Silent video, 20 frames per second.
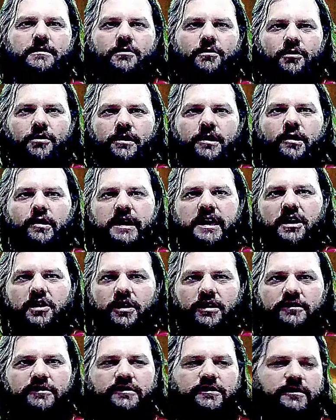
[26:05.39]
Or he'll
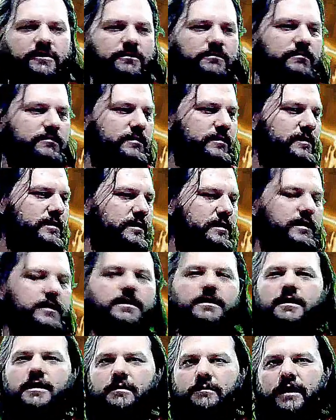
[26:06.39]
kill us.
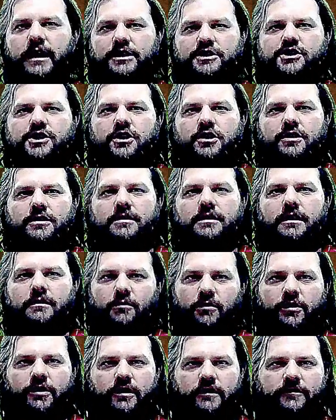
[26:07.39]
I'm not sure. I
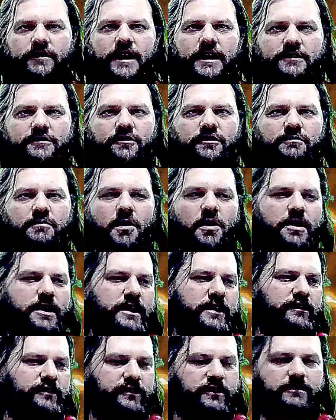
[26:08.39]
wonder if Dr.
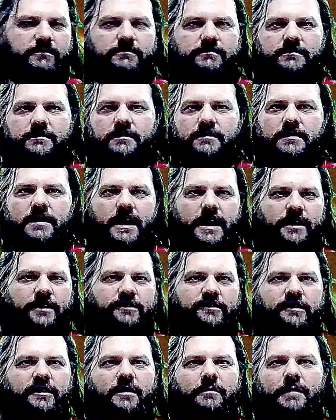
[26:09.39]
Smarty's head
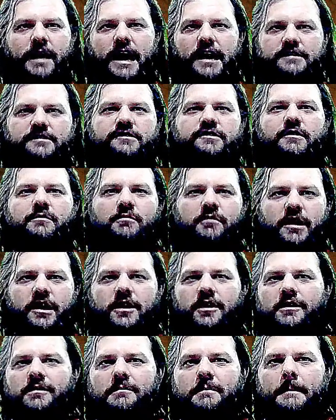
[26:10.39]
is in the box
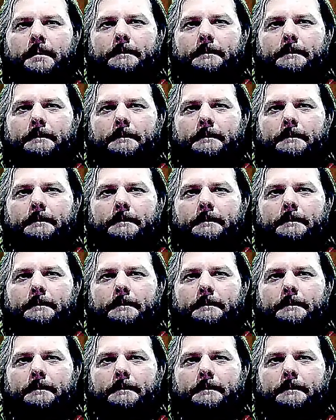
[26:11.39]
somewhere.